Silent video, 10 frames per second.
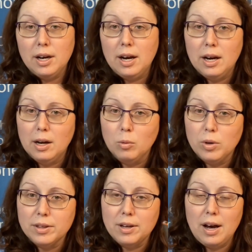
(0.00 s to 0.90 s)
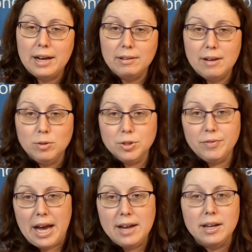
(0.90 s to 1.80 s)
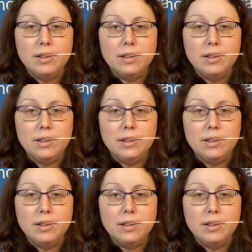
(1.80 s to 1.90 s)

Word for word: uh, with high levels of that.